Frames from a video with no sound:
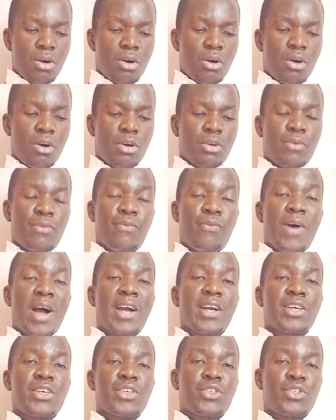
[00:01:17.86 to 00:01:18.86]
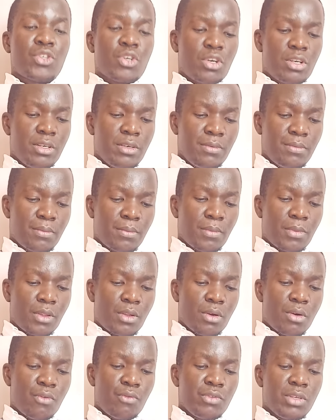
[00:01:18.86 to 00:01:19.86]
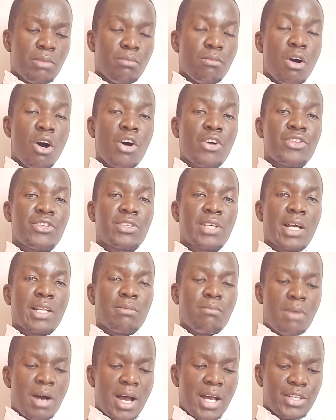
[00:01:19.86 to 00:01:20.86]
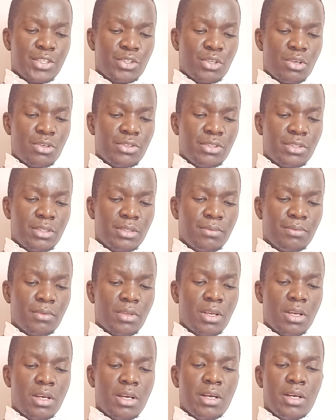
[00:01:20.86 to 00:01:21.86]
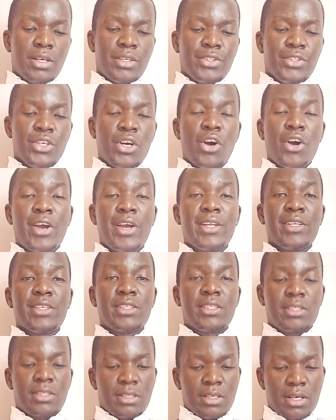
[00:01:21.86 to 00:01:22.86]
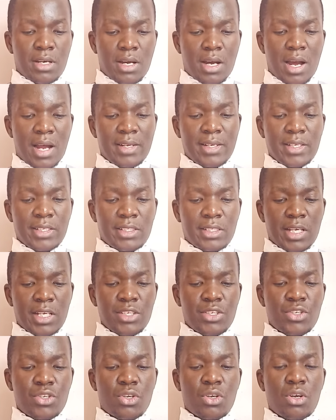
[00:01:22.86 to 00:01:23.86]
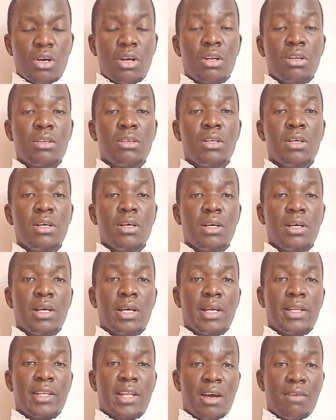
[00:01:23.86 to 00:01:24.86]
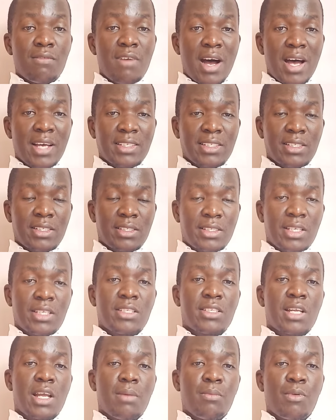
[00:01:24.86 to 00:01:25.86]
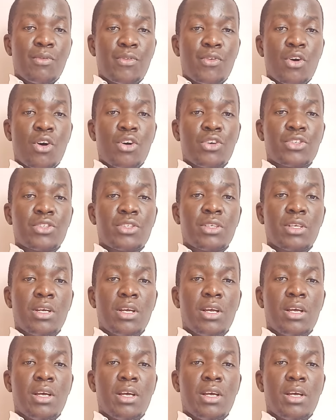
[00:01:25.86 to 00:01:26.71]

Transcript: or function of the bones and muscles, joints, and the central nervous system, of course,